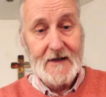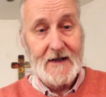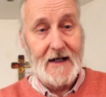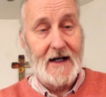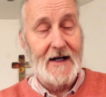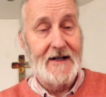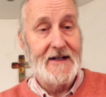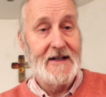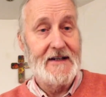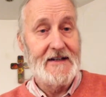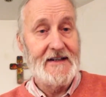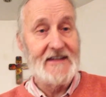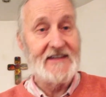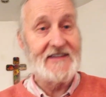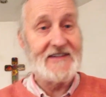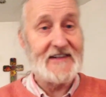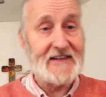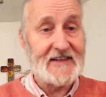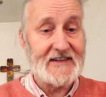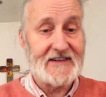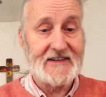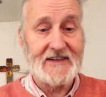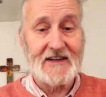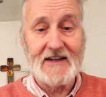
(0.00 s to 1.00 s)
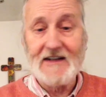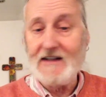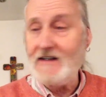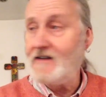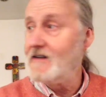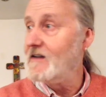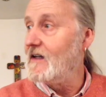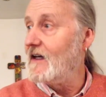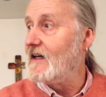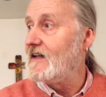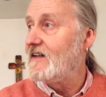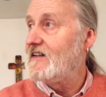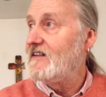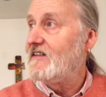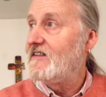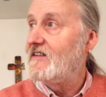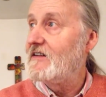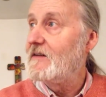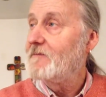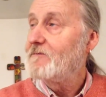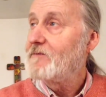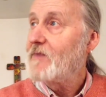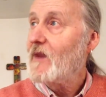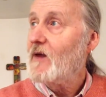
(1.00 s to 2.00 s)
And then the 6th sign
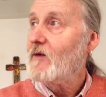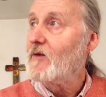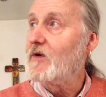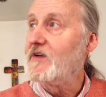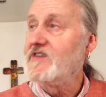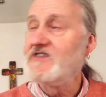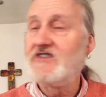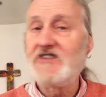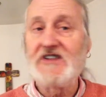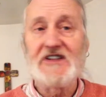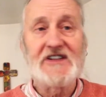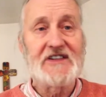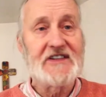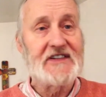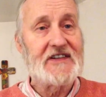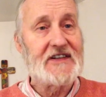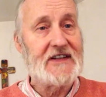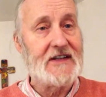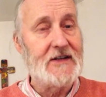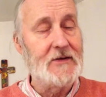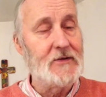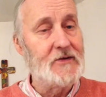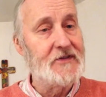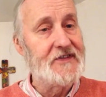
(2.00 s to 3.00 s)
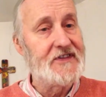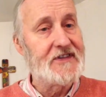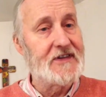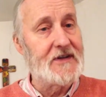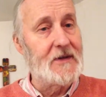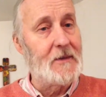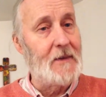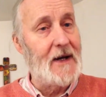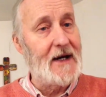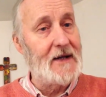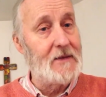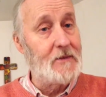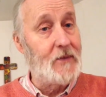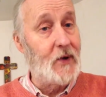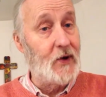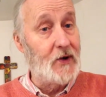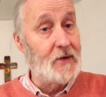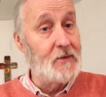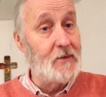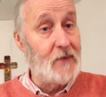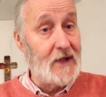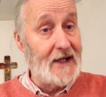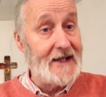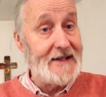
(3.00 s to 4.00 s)
is when Jesus heals the man
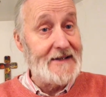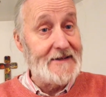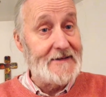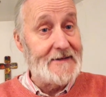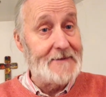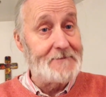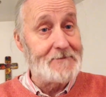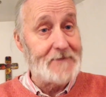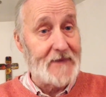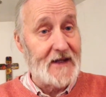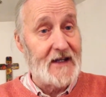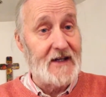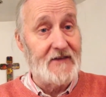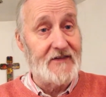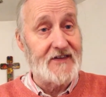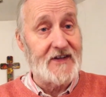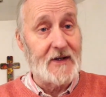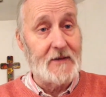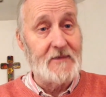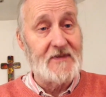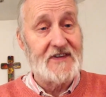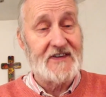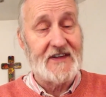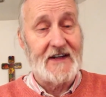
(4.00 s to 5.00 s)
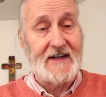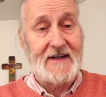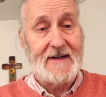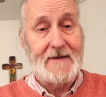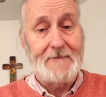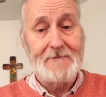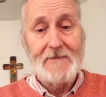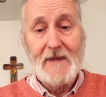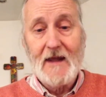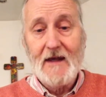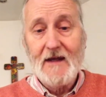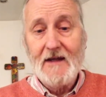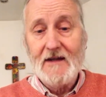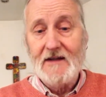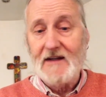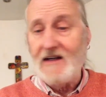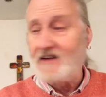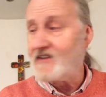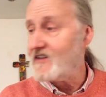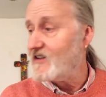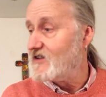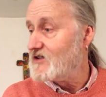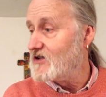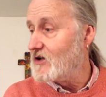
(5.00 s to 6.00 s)
born blind and gives him sight.
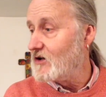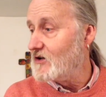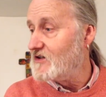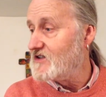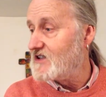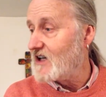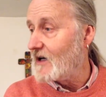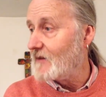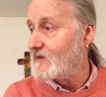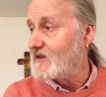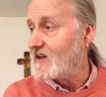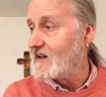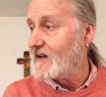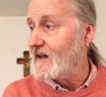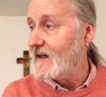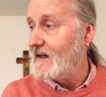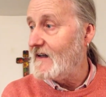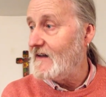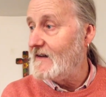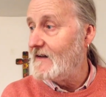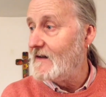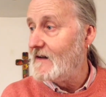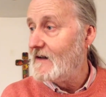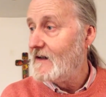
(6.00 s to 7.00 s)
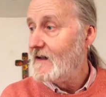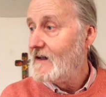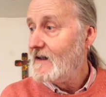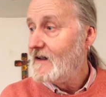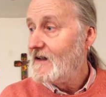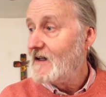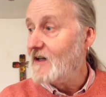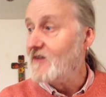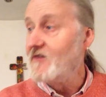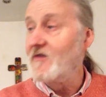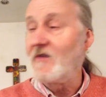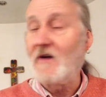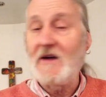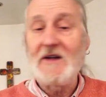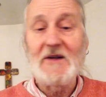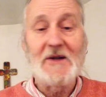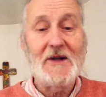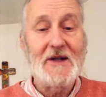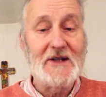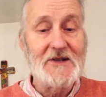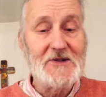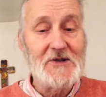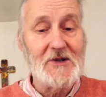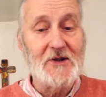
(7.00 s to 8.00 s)
That's in John chapter 9. And
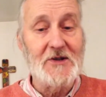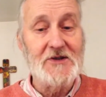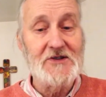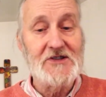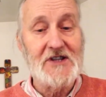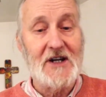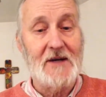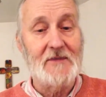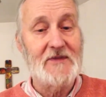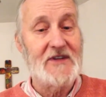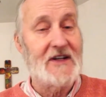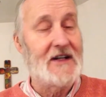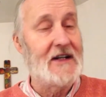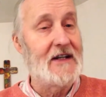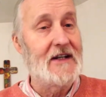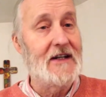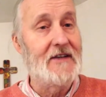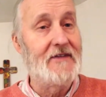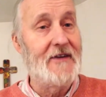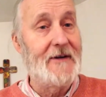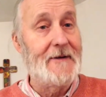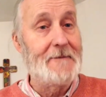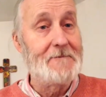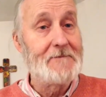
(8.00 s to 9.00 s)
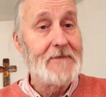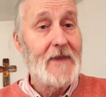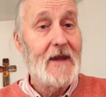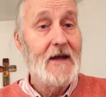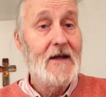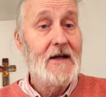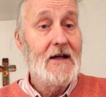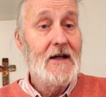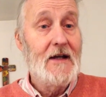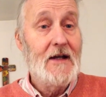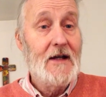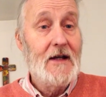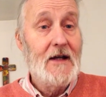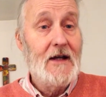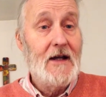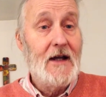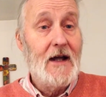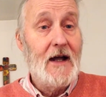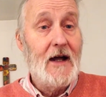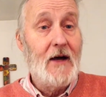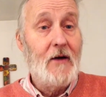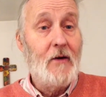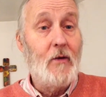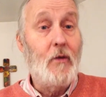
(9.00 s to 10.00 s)
finally in John chapter 11,
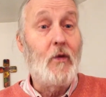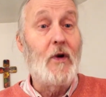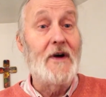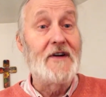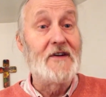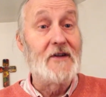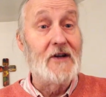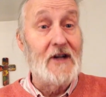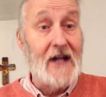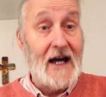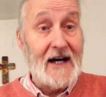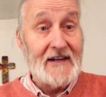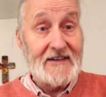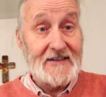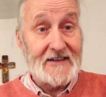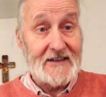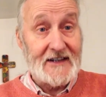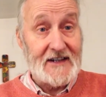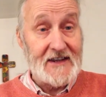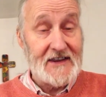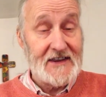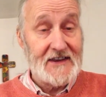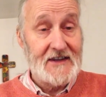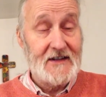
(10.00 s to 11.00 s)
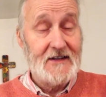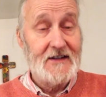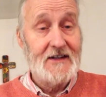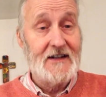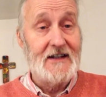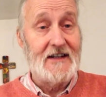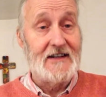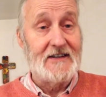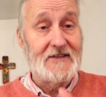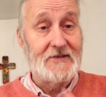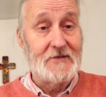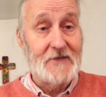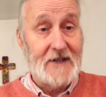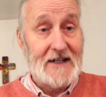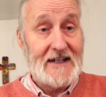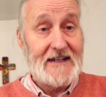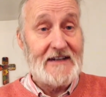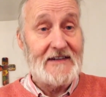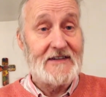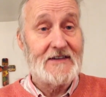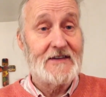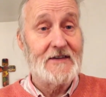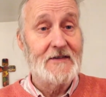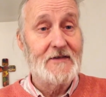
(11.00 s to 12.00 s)
when Lazarus is
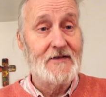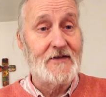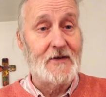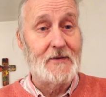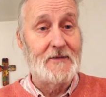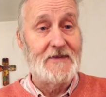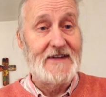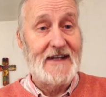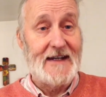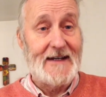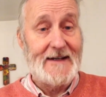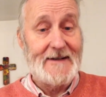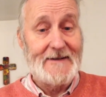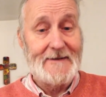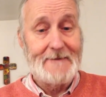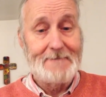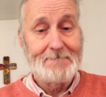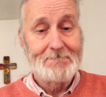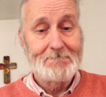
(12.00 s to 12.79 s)
raised from dead.